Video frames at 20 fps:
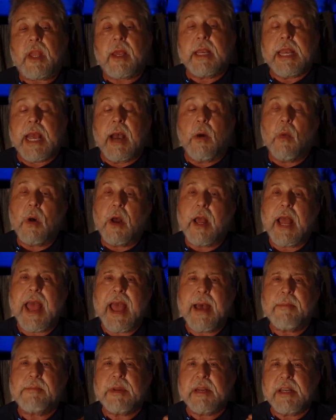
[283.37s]
Now, what
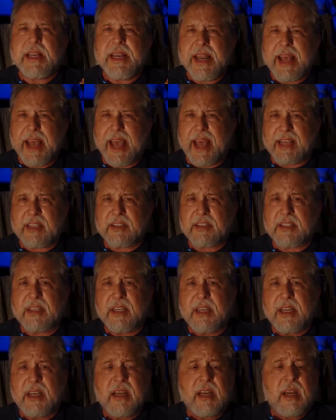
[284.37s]
happened
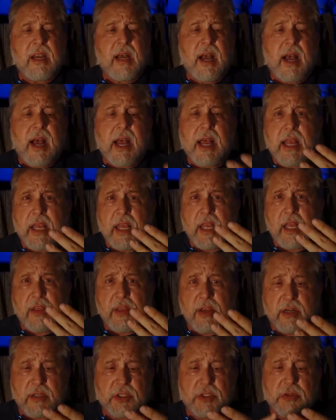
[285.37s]
next?
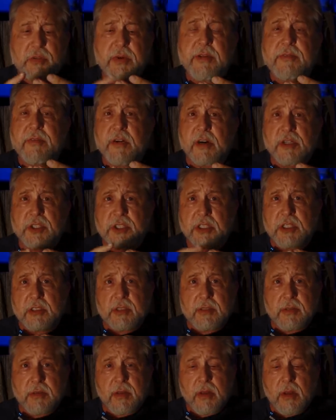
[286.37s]
There's three
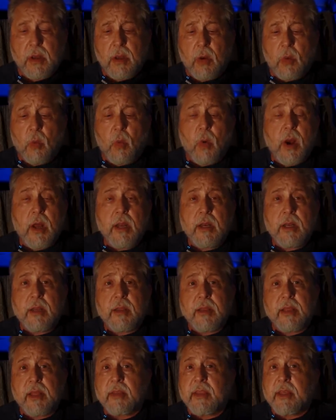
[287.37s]
versions. One,
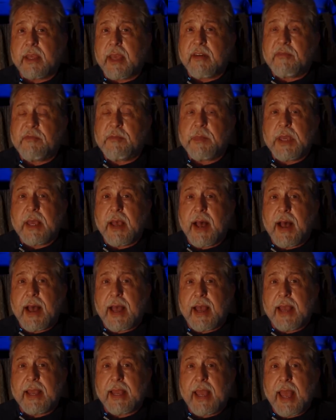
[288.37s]
that the
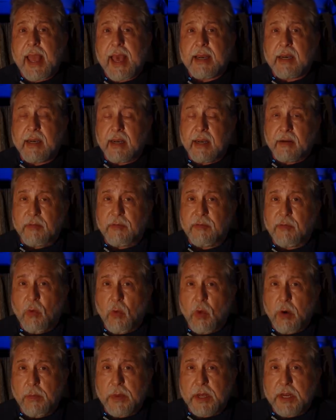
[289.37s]
FBI had an
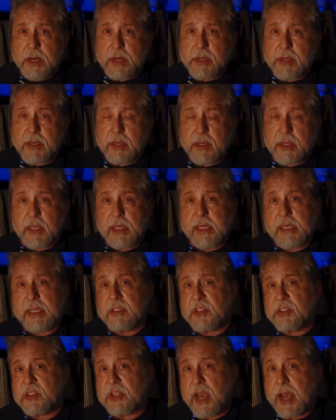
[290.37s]
informant
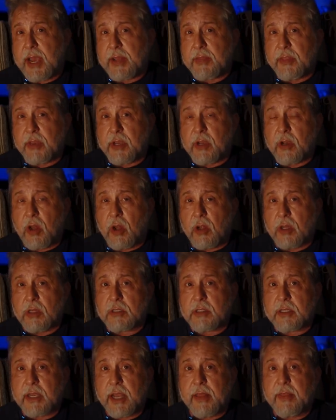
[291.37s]
inside the
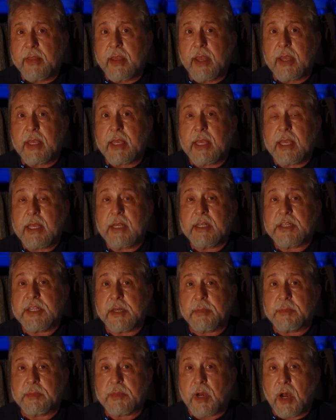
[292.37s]
cult and that he
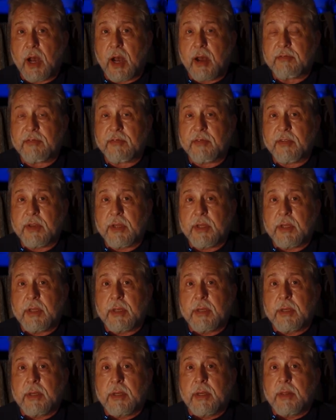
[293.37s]
tipped off
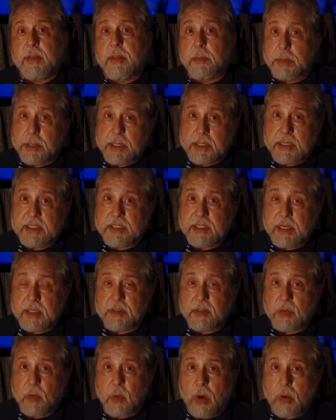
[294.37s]
the police
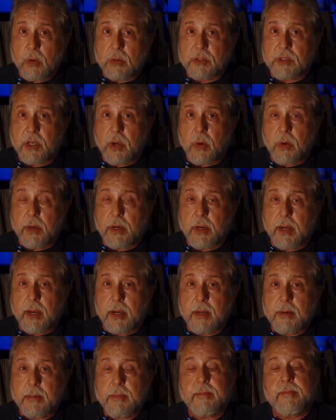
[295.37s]
as to what was going
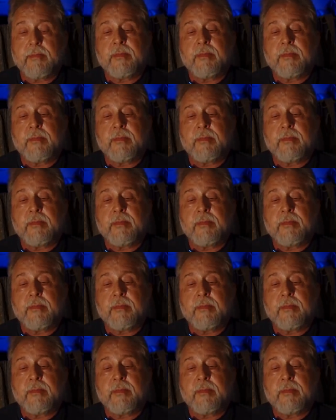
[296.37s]
on.